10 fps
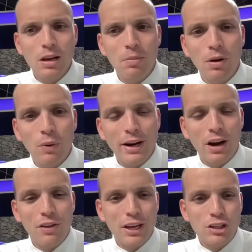But right now,
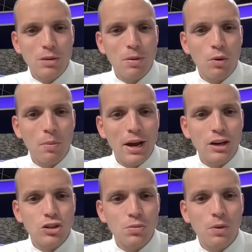I think it's going to be more
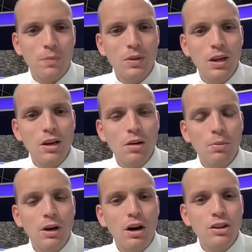manageable.
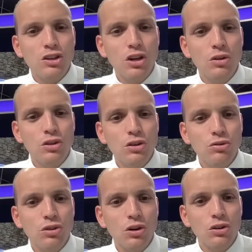Bring on the snow to New
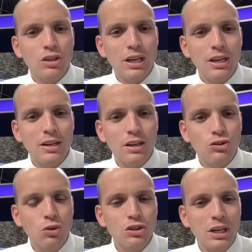Jersey. Is
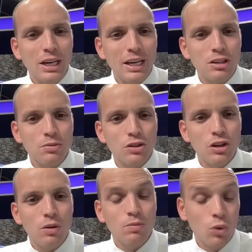Georgia going to get some
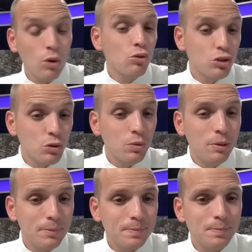snow? North Georgia will.
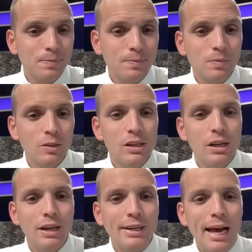
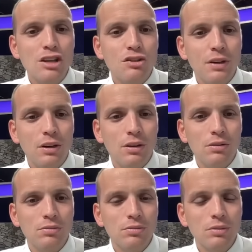Nashville,
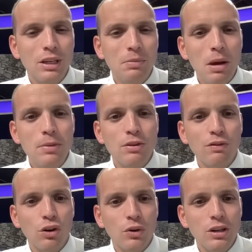maybe some
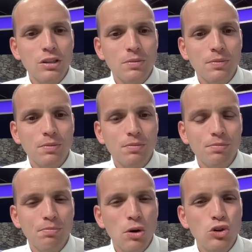flurries.
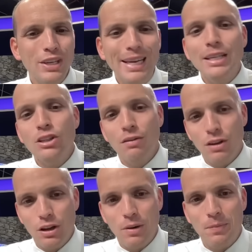Mostly east of
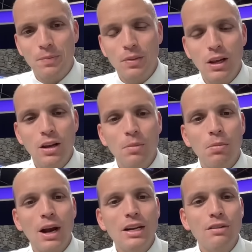you, though.
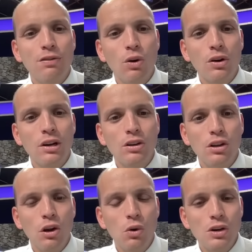Brandon, Florida.
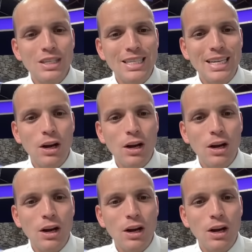Lower City,